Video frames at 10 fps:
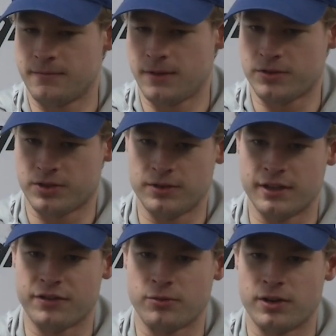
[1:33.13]
you know, it's a little
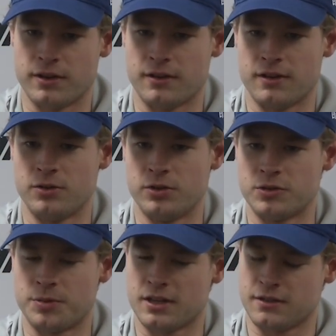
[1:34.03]
different when you lose
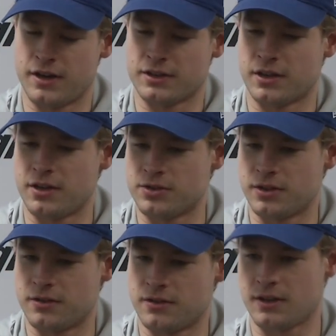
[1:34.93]
because of
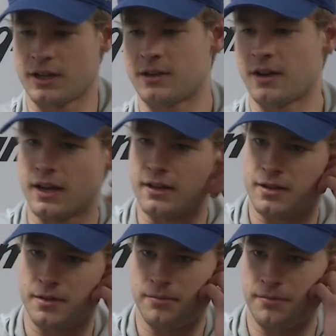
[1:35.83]
execution like
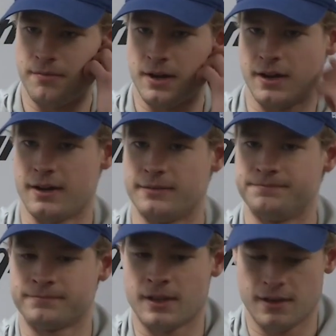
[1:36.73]
tonight.
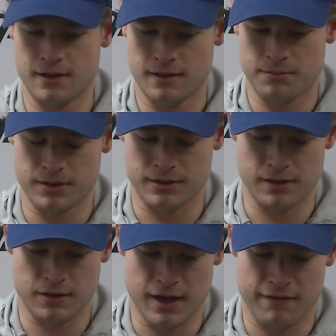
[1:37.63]
But, you
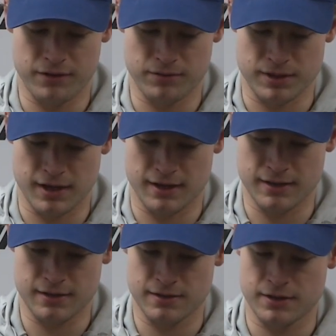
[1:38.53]
know, the effort was there.
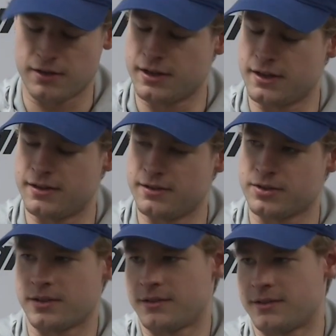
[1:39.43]
So it
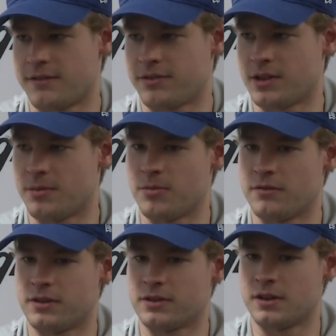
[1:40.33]
was definitely a little bit
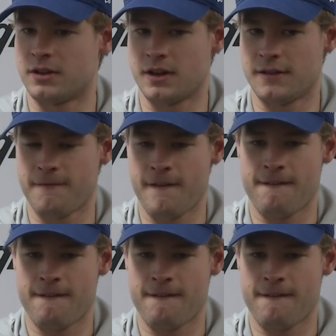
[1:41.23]
more frustrating tonight.